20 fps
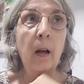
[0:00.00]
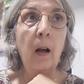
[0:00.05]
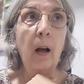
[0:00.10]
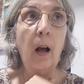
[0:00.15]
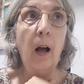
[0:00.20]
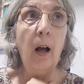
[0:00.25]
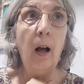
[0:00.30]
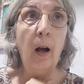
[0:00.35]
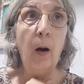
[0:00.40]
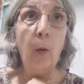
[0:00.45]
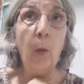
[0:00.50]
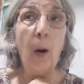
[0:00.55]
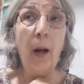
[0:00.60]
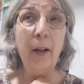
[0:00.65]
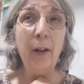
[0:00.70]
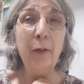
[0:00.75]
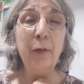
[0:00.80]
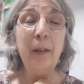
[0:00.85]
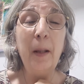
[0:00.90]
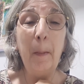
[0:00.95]
One
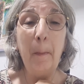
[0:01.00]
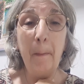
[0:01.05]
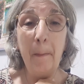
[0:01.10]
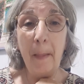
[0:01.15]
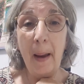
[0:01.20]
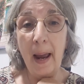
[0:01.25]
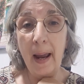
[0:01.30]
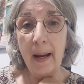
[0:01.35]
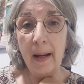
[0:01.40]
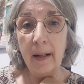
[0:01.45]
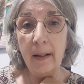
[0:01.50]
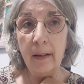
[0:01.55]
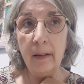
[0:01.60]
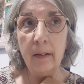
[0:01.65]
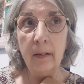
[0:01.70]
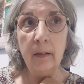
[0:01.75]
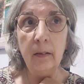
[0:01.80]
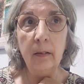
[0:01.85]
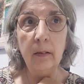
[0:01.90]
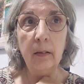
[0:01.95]
of the
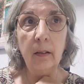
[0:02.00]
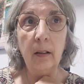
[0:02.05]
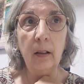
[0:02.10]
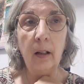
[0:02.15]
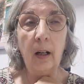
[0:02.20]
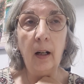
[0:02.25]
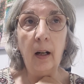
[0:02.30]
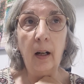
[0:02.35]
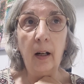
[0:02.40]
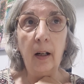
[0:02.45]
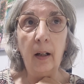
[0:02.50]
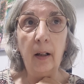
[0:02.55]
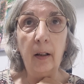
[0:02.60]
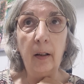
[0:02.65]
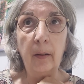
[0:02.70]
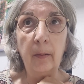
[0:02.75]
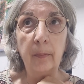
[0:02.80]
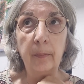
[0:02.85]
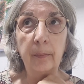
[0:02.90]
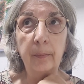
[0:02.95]
main
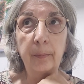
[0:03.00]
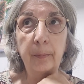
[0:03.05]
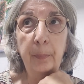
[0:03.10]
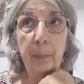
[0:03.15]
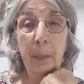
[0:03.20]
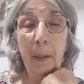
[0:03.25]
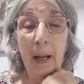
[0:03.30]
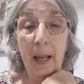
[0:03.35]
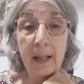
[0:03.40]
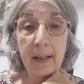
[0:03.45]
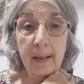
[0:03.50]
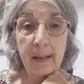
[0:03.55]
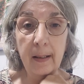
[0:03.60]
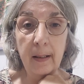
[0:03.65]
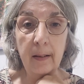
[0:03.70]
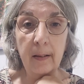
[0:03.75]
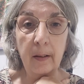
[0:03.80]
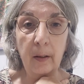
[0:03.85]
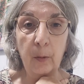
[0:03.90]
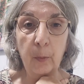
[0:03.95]

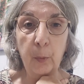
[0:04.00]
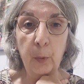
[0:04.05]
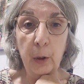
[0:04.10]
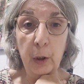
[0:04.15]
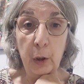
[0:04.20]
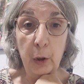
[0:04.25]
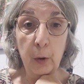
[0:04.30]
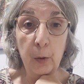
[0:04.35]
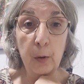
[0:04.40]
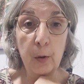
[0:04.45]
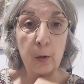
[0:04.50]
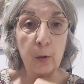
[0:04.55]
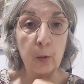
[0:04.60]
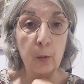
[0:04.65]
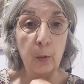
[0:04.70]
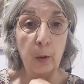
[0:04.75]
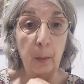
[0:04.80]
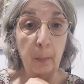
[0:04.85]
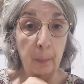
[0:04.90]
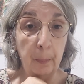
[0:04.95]
places that we used
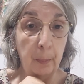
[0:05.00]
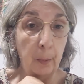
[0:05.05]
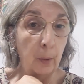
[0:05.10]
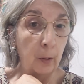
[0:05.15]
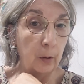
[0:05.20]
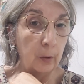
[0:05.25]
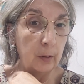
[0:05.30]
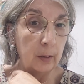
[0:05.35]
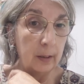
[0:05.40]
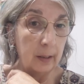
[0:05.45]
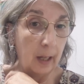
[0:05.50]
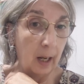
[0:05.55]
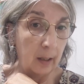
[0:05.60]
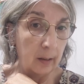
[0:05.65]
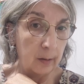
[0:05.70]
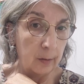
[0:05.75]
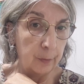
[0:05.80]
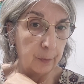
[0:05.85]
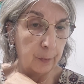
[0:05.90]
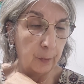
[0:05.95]
to import
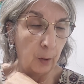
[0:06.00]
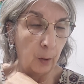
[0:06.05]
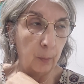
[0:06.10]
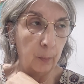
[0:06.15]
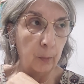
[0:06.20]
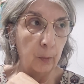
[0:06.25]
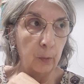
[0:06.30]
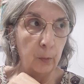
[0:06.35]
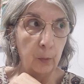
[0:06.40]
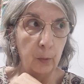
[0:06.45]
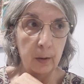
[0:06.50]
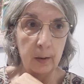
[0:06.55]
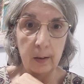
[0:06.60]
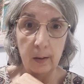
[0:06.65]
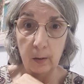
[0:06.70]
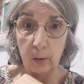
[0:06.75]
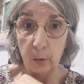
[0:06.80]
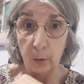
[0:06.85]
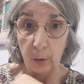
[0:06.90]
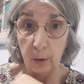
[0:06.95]
yarns from was
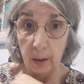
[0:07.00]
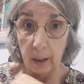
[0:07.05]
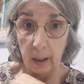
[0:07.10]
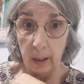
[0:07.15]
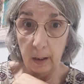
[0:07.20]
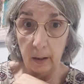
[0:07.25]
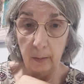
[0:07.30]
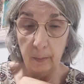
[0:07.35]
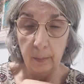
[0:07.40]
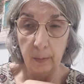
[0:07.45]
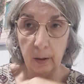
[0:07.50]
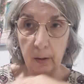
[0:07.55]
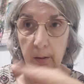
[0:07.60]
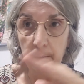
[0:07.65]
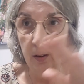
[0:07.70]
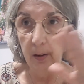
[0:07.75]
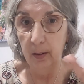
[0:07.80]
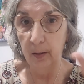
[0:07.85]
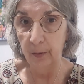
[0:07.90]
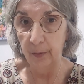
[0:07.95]
Turkey,
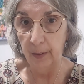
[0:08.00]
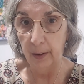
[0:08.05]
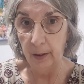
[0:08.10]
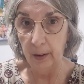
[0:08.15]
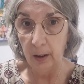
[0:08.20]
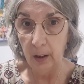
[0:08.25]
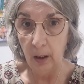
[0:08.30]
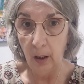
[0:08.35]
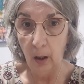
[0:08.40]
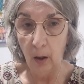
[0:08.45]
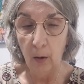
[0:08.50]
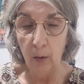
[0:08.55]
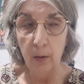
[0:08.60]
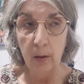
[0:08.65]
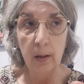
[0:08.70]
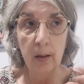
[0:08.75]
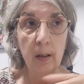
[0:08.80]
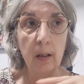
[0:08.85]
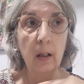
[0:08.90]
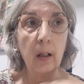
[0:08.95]
because it's very
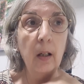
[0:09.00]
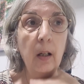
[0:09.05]
close.